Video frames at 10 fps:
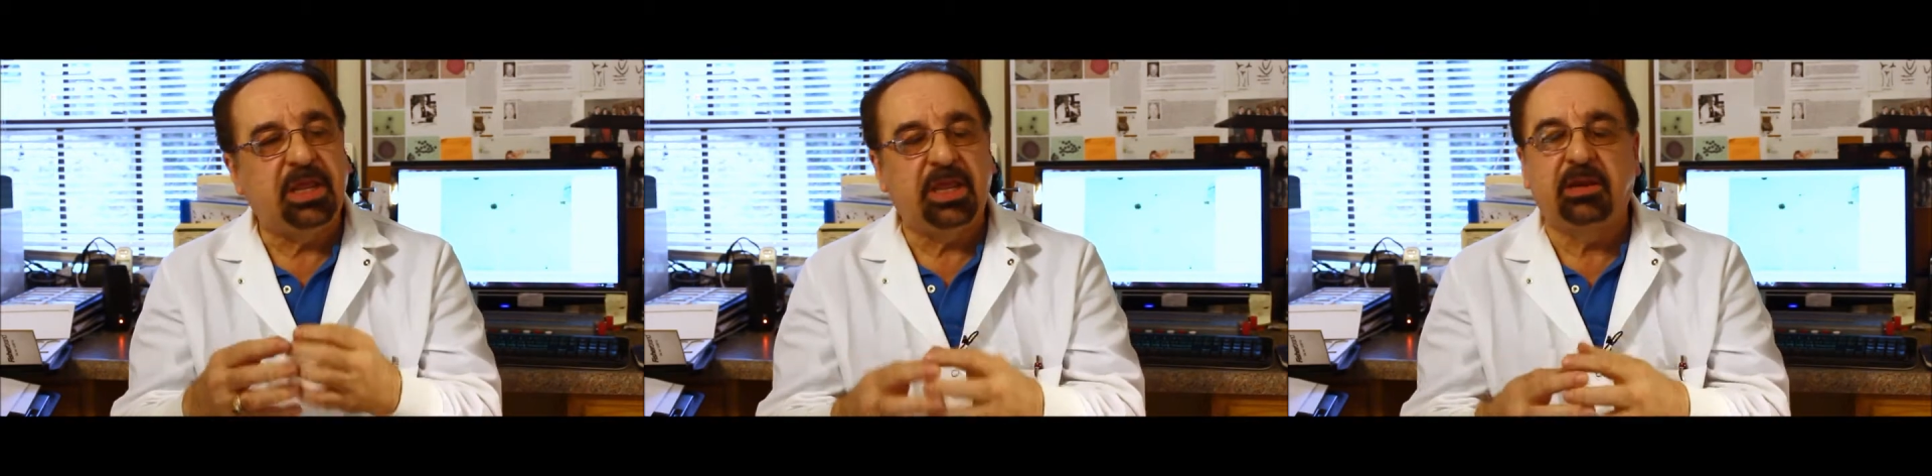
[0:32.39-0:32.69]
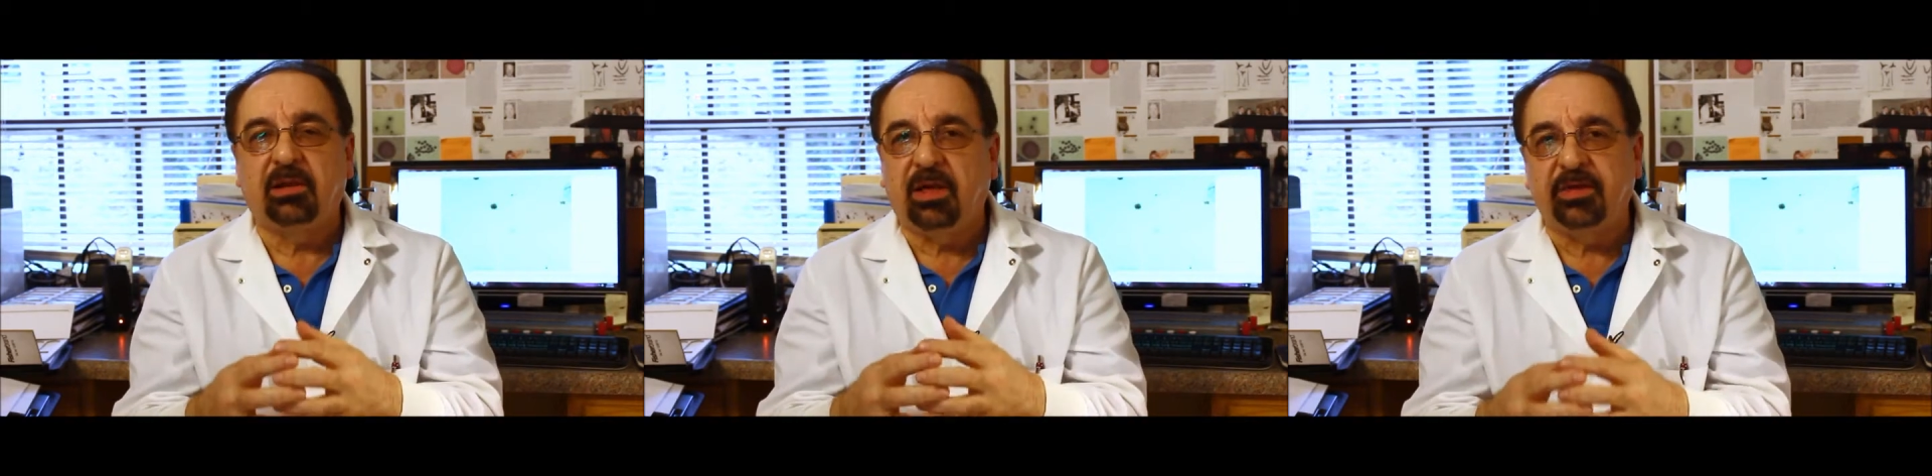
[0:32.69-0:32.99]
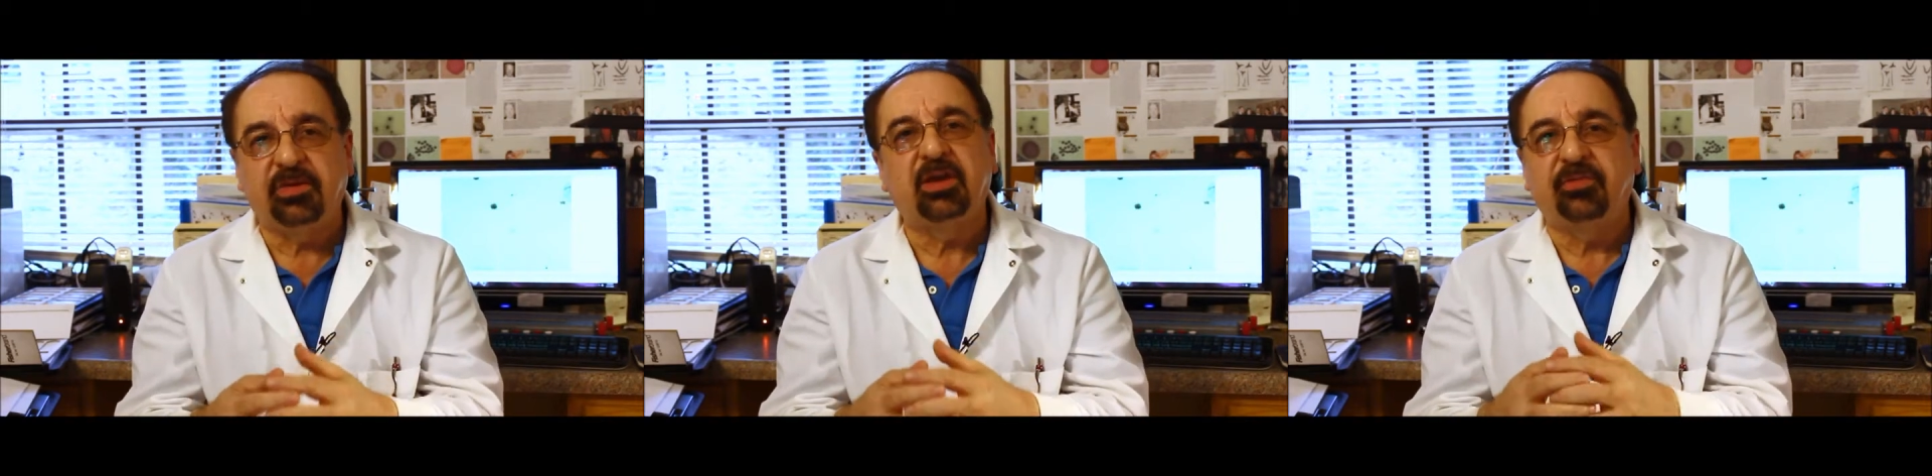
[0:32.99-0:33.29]
to
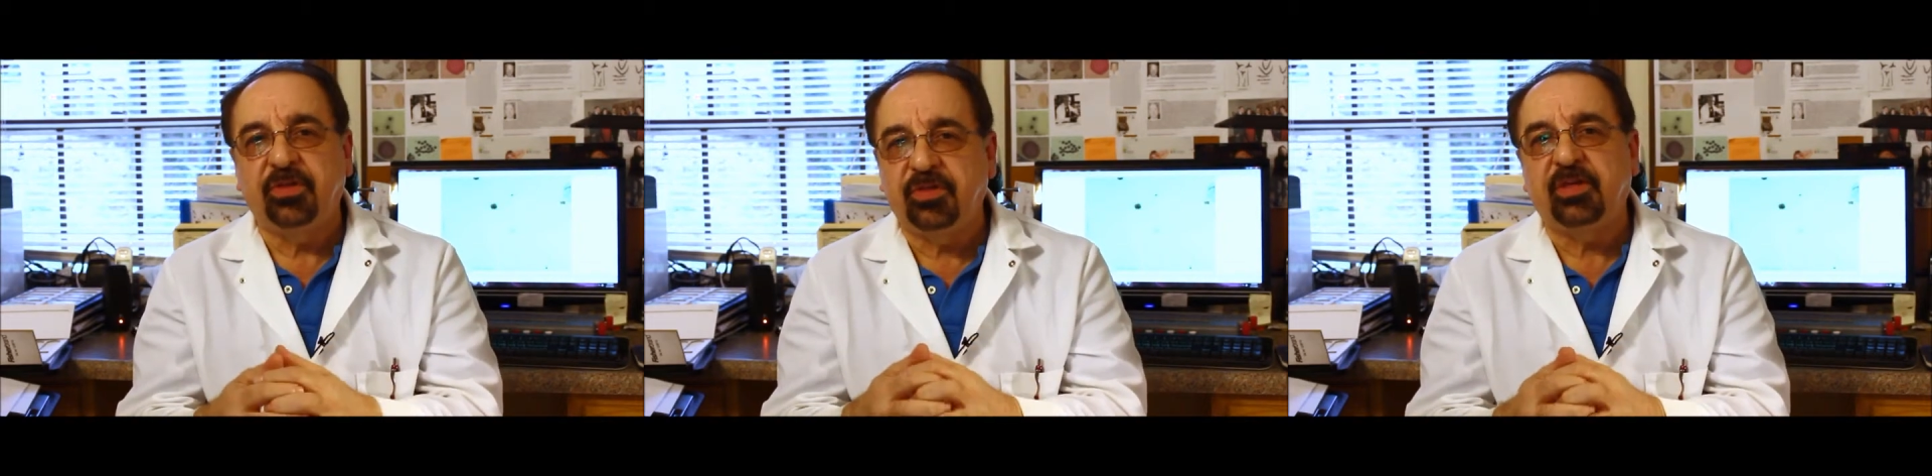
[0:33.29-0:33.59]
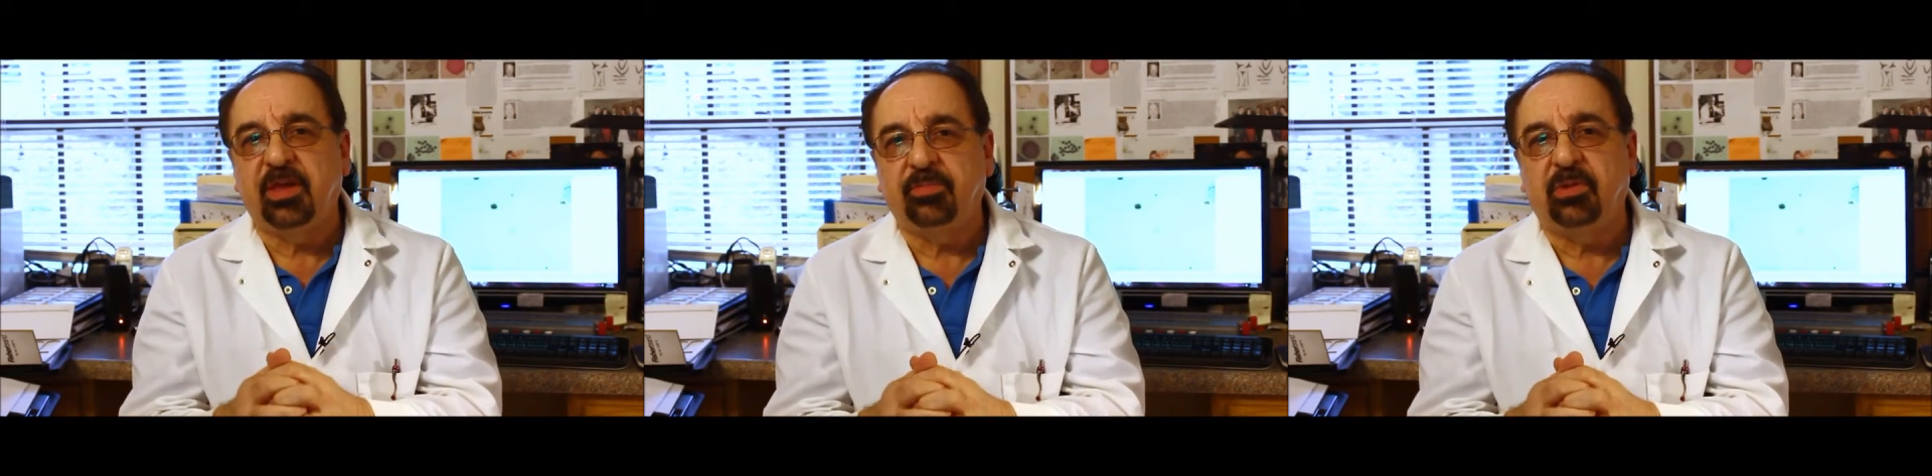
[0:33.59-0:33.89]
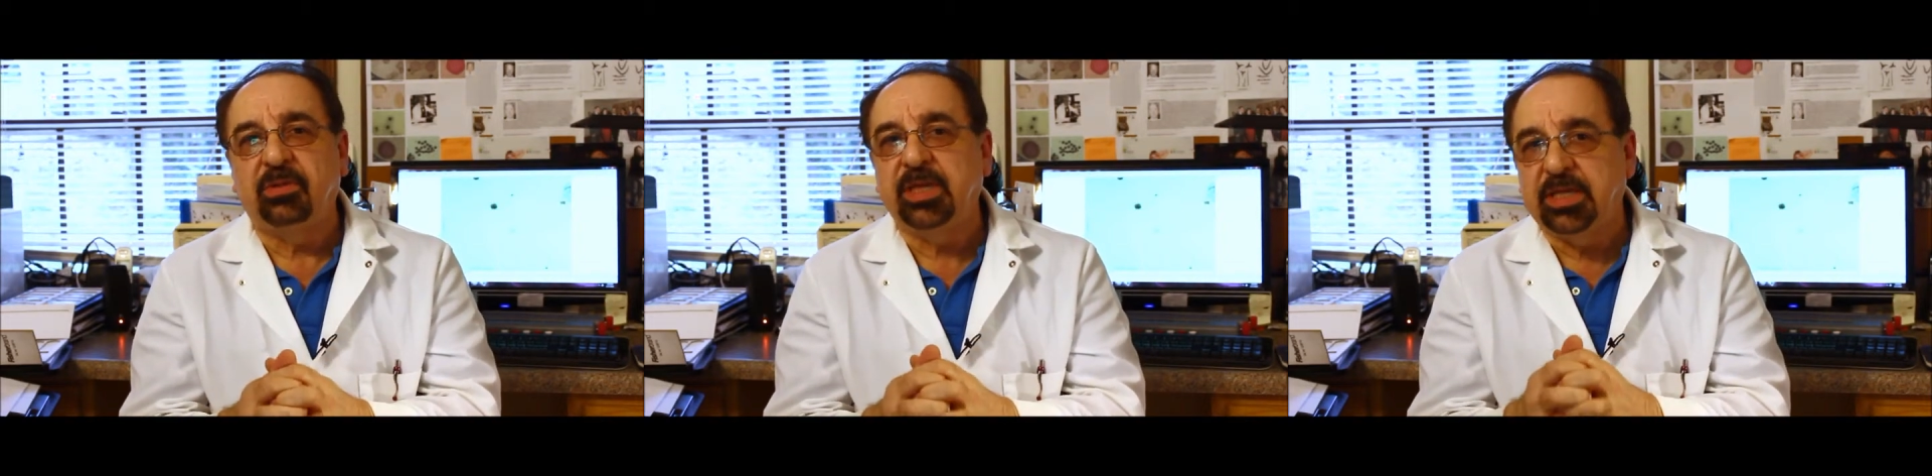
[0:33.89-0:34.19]
analyze every sample